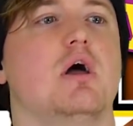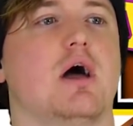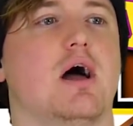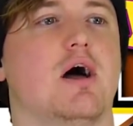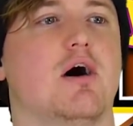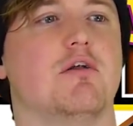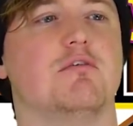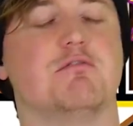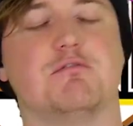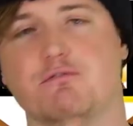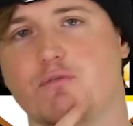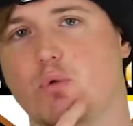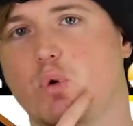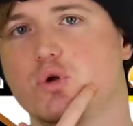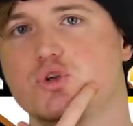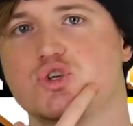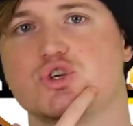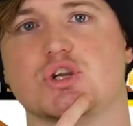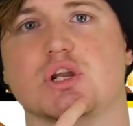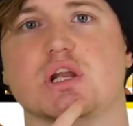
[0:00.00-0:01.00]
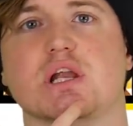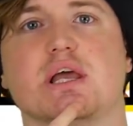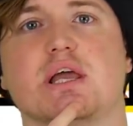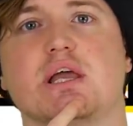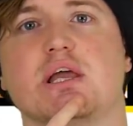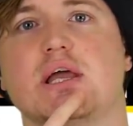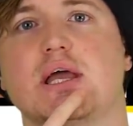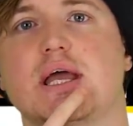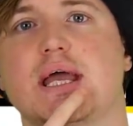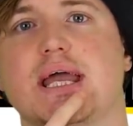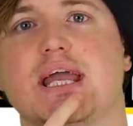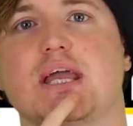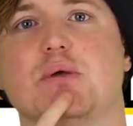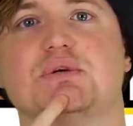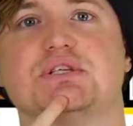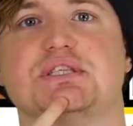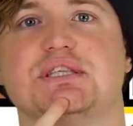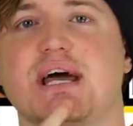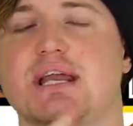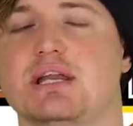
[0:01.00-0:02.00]
Unfortunately, he
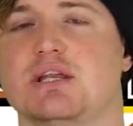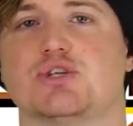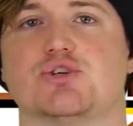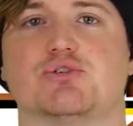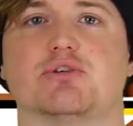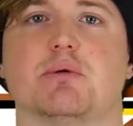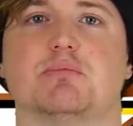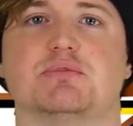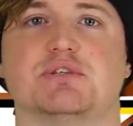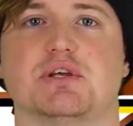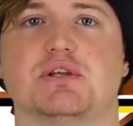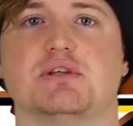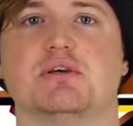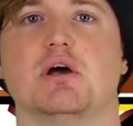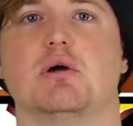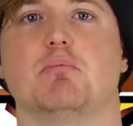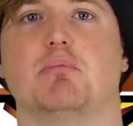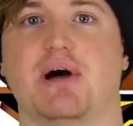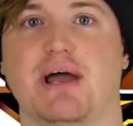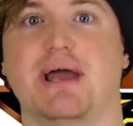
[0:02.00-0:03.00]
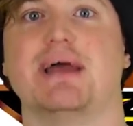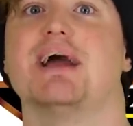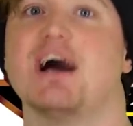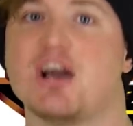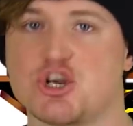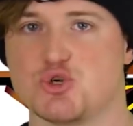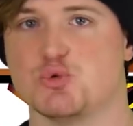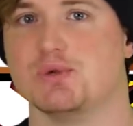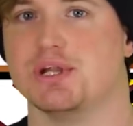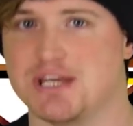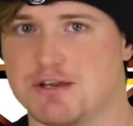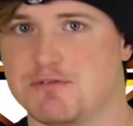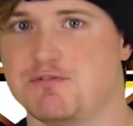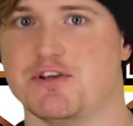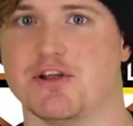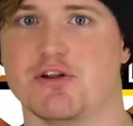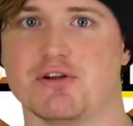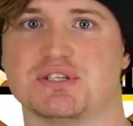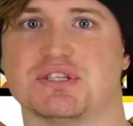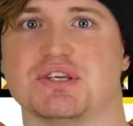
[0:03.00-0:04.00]
was then interrupted by an actual
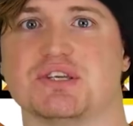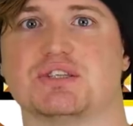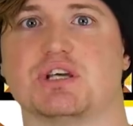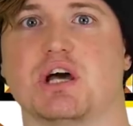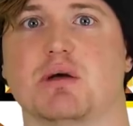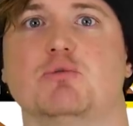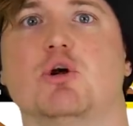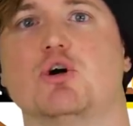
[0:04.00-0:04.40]
interference this time,